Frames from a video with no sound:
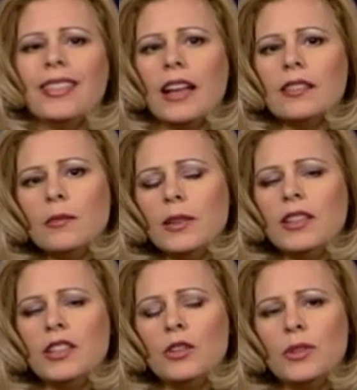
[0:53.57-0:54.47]
That's
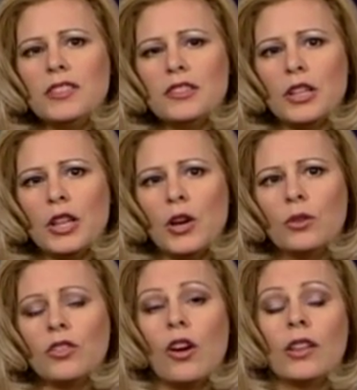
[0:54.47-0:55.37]
something that you would
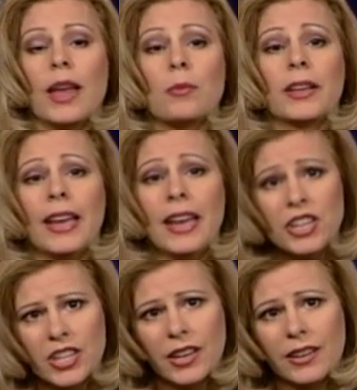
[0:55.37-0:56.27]
disclose on the
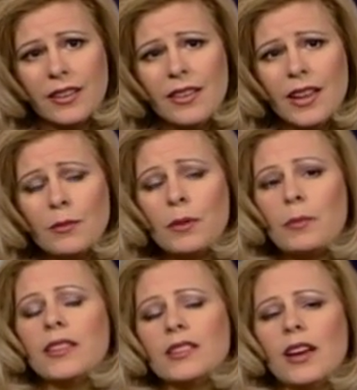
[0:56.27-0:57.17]
application, but
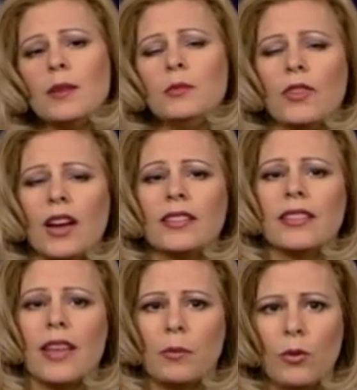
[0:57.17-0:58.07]
by the time you've gotten
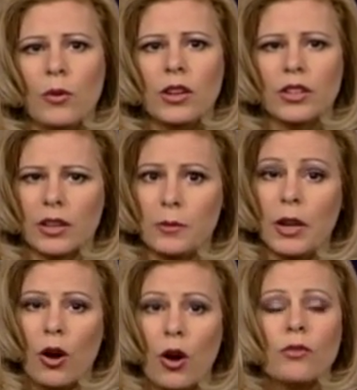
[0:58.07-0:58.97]
to that point, you're going to
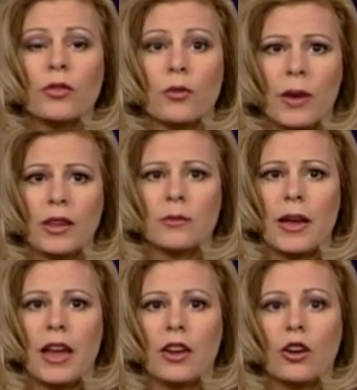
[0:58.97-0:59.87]
be over the
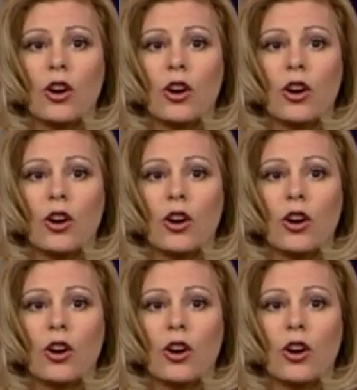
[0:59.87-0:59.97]
resume